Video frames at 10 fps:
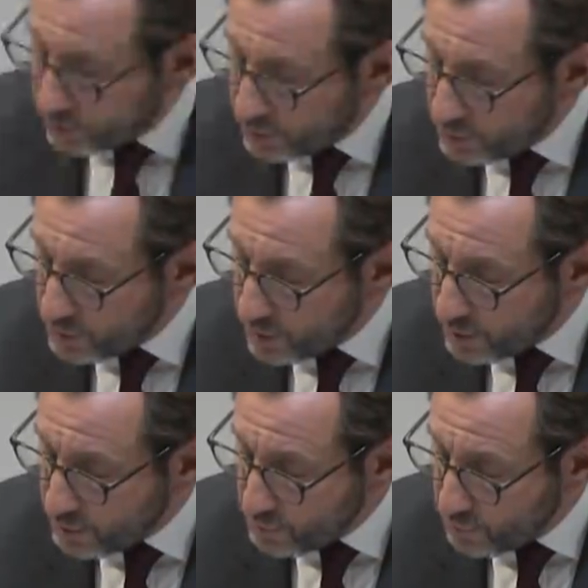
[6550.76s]
Do you
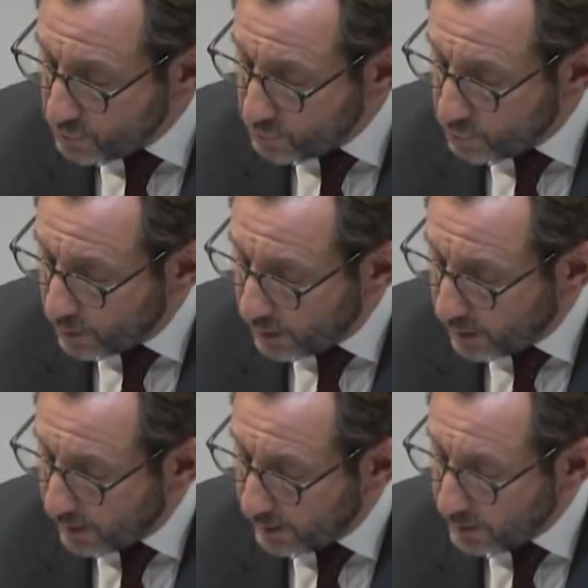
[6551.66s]
know
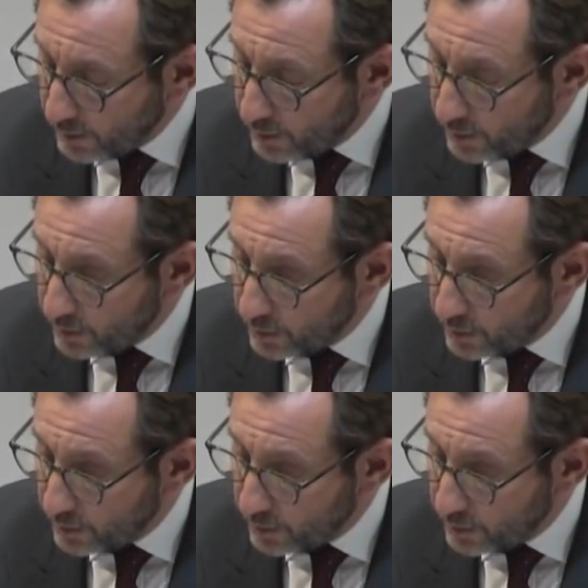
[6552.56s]
why the